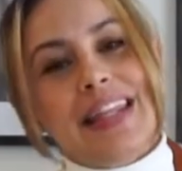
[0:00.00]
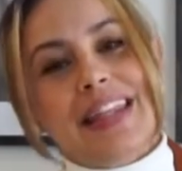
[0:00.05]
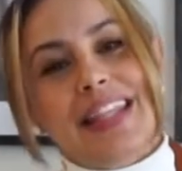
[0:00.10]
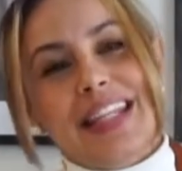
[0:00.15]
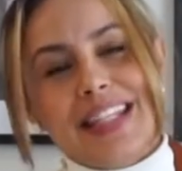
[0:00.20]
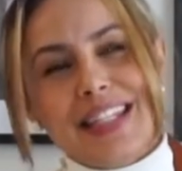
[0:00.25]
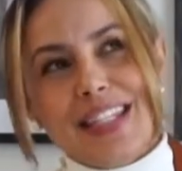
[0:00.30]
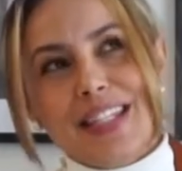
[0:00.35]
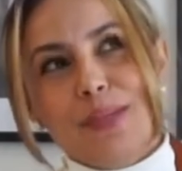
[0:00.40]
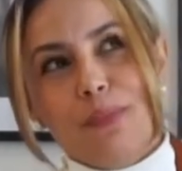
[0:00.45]

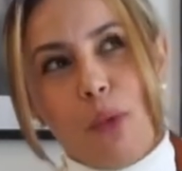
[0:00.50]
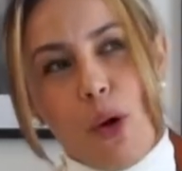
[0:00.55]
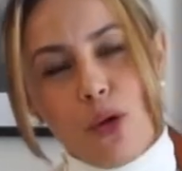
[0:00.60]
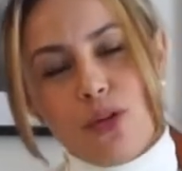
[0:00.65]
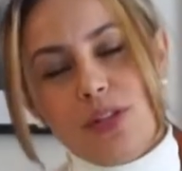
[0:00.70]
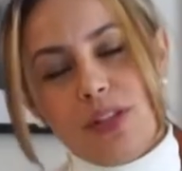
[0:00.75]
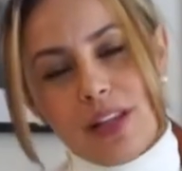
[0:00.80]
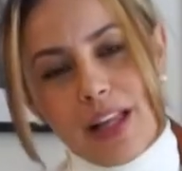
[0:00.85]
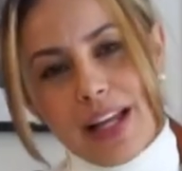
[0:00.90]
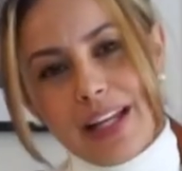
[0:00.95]
This is
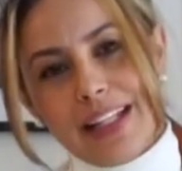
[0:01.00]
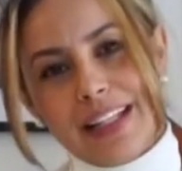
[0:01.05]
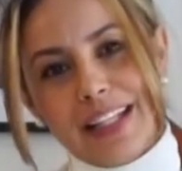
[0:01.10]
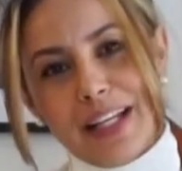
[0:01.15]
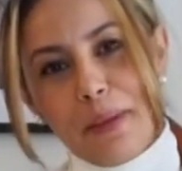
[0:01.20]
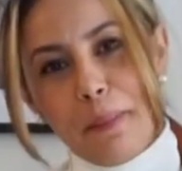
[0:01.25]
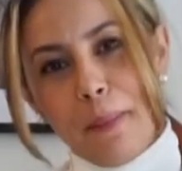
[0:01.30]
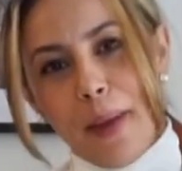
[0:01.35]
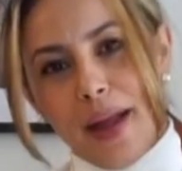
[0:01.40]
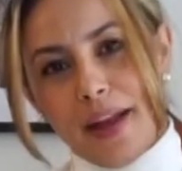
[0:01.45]
most
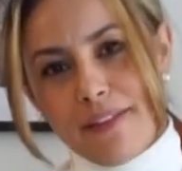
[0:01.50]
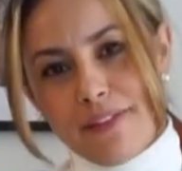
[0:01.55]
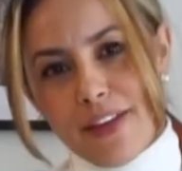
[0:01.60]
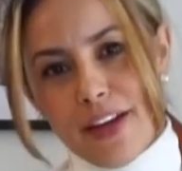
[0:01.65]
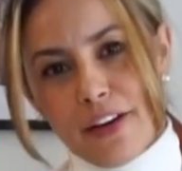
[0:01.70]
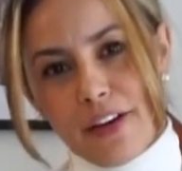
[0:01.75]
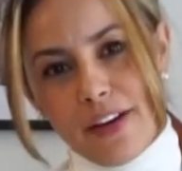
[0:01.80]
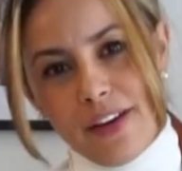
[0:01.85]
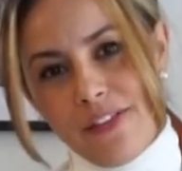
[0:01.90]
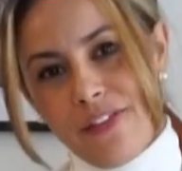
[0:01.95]
likely my
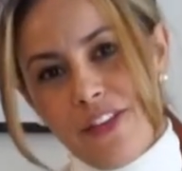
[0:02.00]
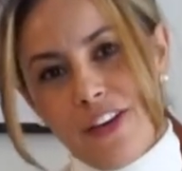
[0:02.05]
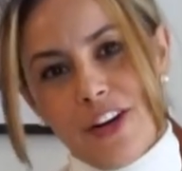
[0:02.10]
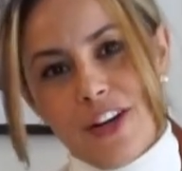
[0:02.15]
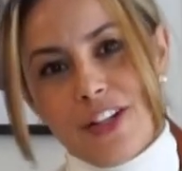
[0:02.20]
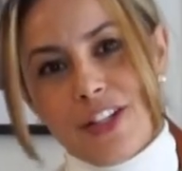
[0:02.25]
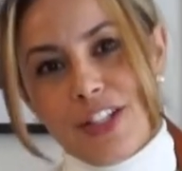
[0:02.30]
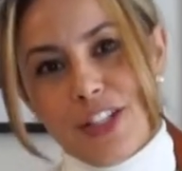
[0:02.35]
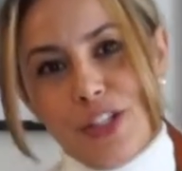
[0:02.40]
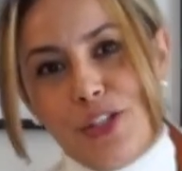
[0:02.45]
very
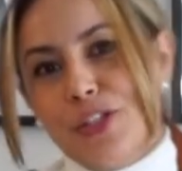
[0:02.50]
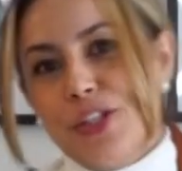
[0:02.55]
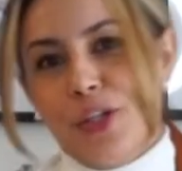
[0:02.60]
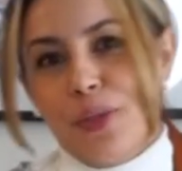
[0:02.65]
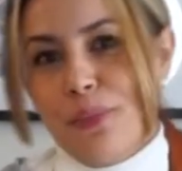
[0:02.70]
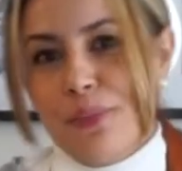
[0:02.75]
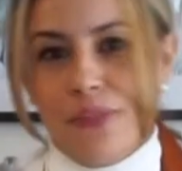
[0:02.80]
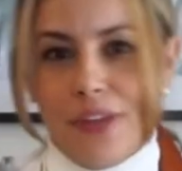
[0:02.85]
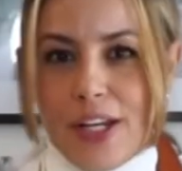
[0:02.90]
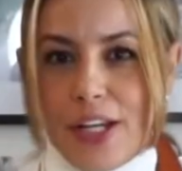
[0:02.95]
first
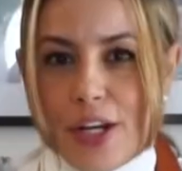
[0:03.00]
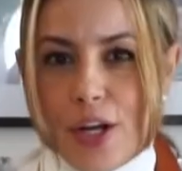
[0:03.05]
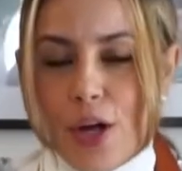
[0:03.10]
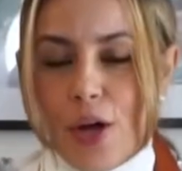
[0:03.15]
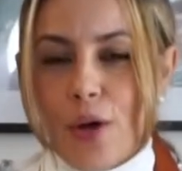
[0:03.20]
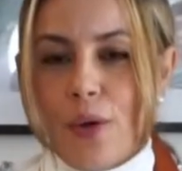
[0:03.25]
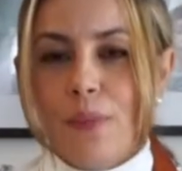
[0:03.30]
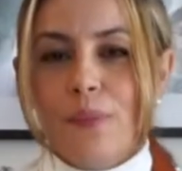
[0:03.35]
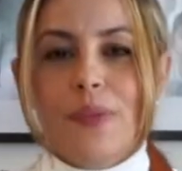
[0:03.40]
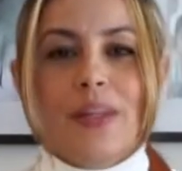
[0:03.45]
YouTube
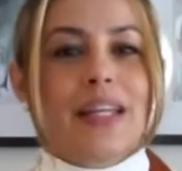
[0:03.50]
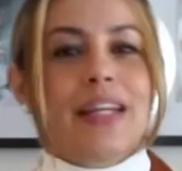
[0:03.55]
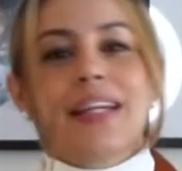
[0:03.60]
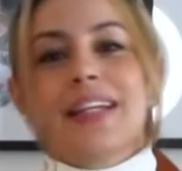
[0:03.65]
video.